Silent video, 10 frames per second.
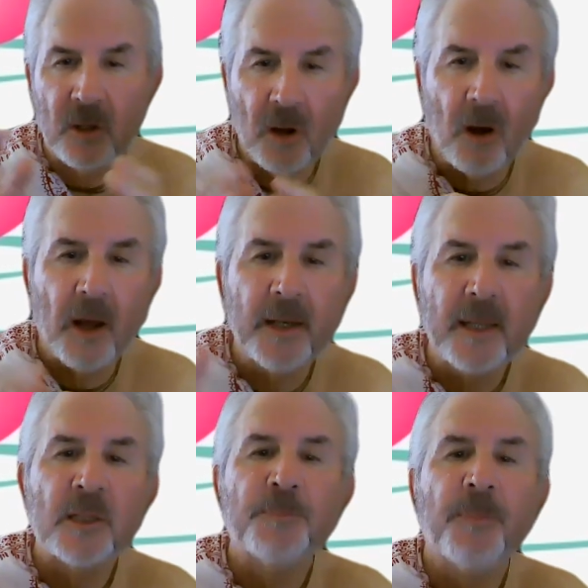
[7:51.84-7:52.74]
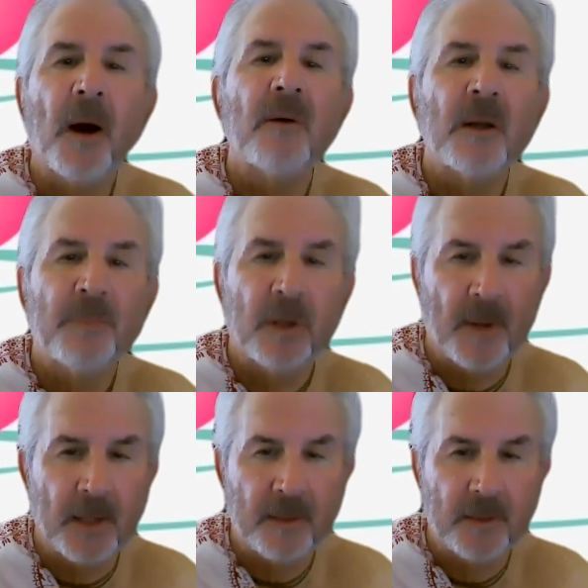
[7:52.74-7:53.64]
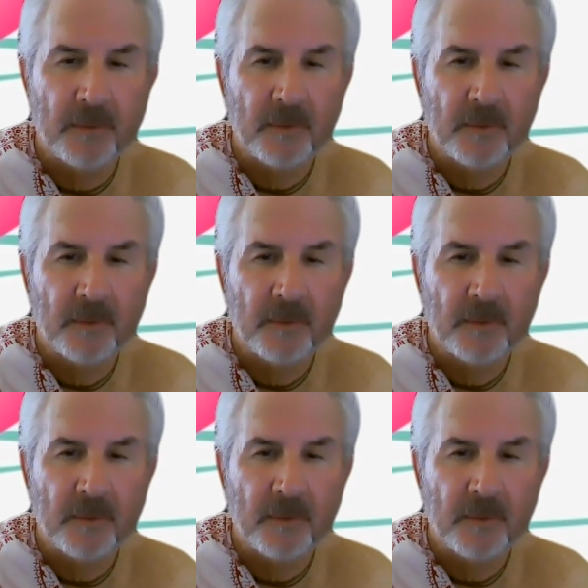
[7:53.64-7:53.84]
God is Para Brahman.